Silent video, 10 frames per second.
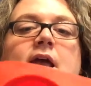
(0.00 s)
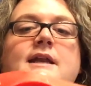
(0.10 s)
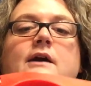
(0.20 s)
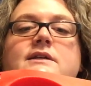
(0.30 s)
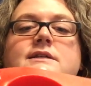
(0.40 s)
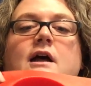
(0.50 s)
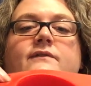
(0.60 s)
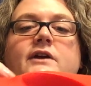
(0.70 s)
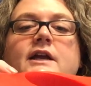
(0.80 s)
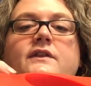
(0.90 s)
Now it's not
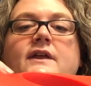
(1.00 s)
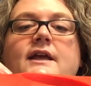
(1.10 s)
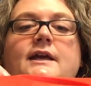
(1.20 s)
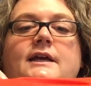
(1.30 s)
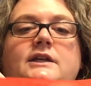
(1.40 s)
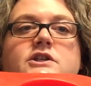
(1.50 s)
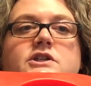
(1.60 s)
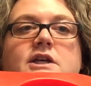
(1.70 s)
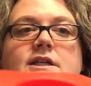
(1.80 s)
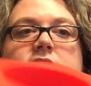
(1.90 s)
very thick, it's
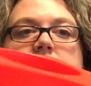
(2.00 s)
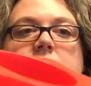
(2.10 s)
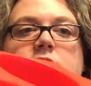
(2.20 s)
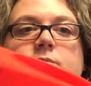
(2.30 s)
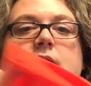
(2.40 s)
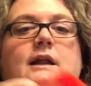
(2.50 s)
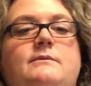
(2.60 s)
just a little bit.